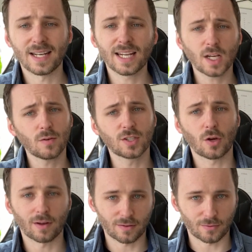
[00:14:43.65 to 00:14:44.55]
NIO is
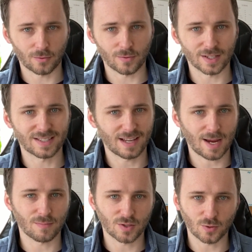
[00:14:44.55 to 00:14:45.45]
going through the
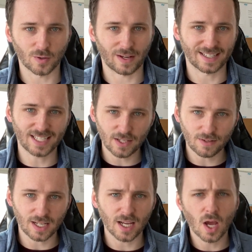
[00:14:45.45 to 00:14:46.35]
same sort of
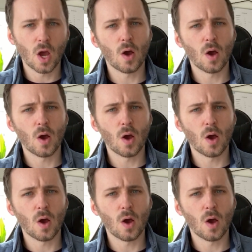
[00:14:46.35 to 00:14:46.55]
activity,